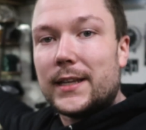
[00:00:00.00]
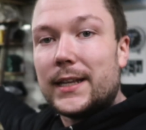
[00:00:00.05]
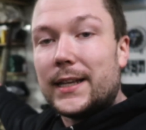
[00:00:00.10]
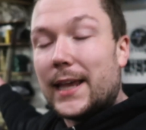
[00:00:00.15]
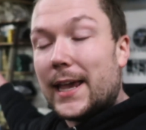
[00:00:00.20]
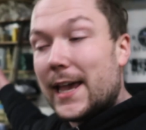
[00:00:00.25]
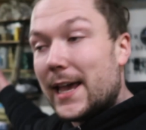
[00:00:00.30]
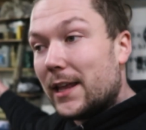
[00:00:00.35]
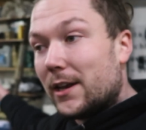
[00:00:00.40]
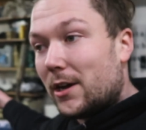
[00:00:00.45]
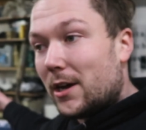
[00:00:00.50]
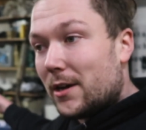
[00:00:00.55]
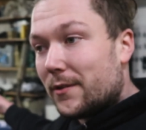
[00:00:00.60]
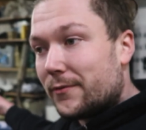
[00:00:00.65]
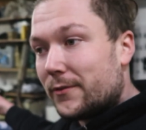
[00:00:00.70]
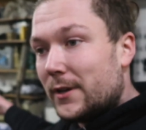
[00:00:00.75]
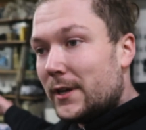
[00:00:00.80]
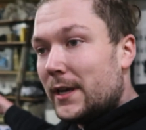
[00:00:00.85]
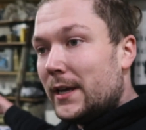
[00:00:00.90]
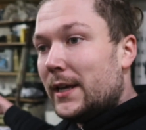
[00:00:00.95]
take the head
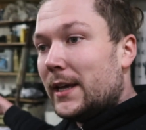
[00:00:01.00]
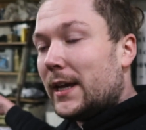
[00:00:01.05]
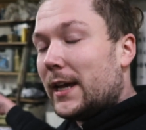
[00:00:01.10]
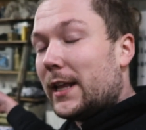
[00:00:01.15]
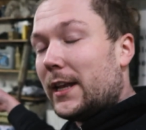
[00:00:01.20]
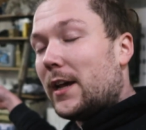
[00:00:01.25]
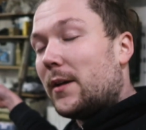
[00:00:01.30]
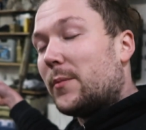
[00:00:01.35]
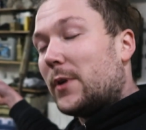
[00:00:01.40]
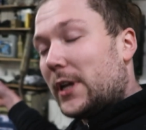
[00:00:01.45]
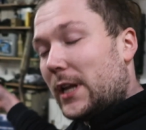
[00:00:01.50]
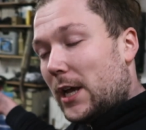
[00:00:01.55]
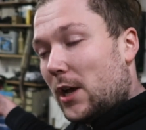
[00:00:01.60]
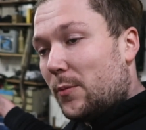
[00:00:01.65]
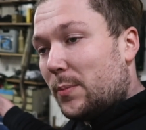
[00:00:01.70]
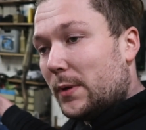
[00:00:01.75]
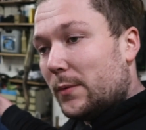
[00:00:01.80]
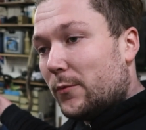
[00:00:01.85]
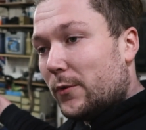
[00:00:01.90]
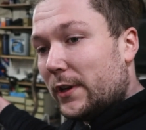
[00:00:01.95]
off, and I'm gonna
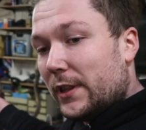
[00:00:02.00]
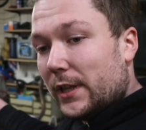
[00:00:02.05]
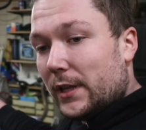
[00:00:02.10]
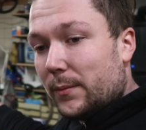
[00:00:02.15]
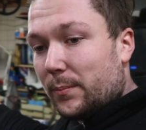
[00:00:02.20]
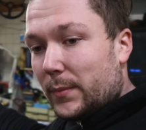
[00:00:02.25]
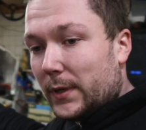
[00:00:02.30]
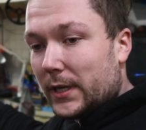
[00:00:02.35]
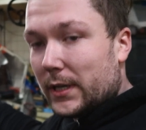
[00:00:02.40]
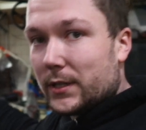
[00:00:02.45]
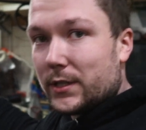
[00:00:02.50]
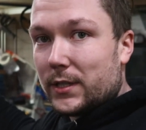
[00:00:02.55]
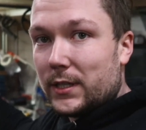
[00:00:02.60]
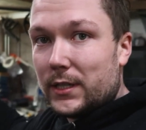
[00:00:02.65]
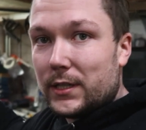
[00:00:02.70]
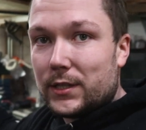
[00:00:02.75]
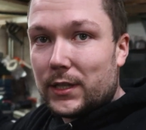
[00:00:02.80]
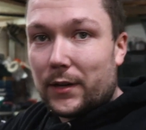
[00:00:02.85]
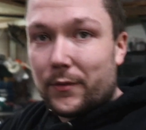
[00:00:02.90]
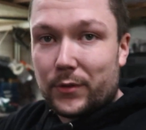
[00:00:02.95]
help him with it, because
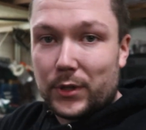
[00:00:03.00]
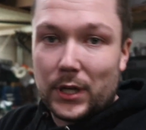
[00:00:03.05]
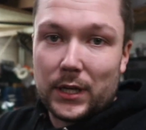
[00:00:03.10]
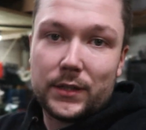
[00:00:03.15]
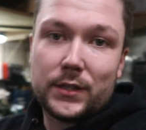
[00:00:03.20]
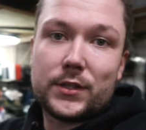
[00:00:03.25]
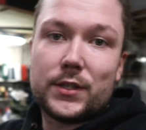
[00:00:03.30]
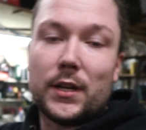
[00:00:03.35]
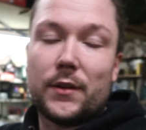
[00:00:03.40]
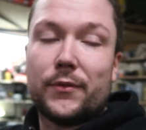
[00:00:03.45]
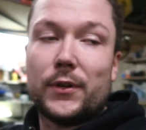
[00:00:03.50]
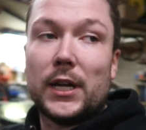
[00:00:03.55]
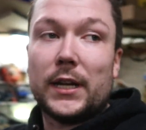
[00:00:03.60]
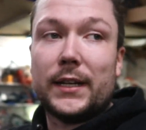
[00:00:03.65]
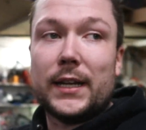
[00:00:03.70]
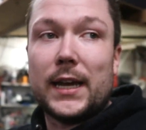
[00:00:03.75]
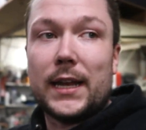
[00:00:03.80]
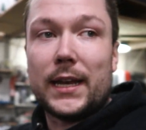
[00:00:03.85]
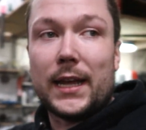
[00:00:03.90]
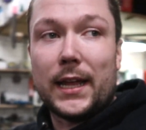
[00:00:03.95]
he's never done stuff
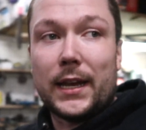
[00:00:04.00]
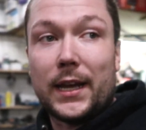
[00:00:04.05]
like that.